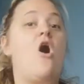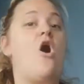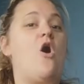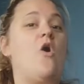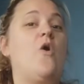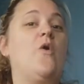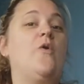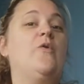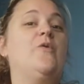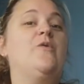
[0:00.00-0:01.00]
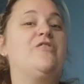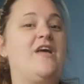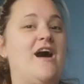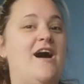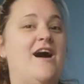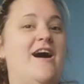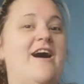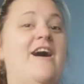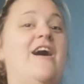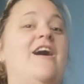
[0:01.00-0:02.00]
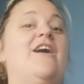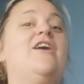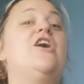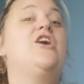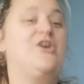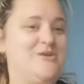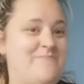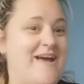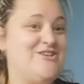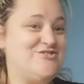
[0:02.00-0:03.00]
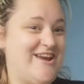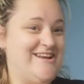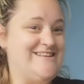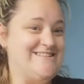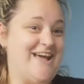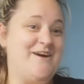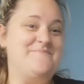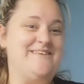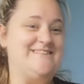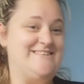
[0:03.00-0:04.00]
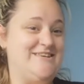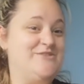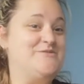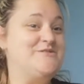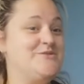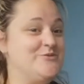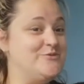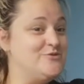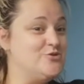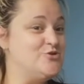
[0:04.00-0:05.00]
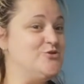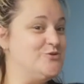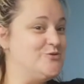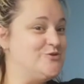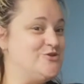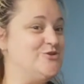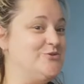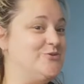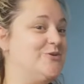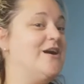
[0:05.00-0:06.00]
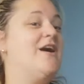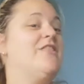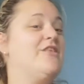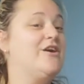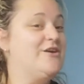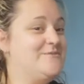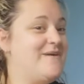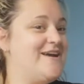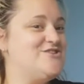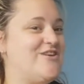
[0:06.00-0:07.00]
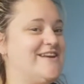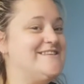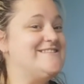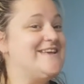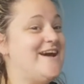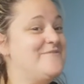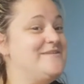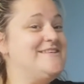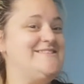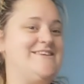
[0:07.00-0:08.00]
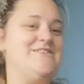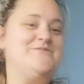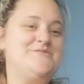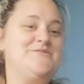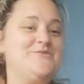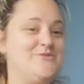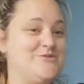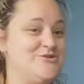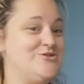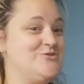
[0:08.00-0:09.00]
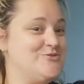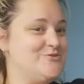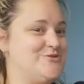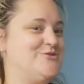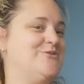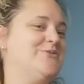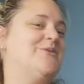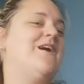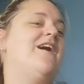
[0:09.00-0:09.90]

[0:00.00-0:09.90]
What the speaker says: Oh, the goodbye train is coming, see you soon, choo-choo. The goodbye train is coming, see you soon, choo-choo.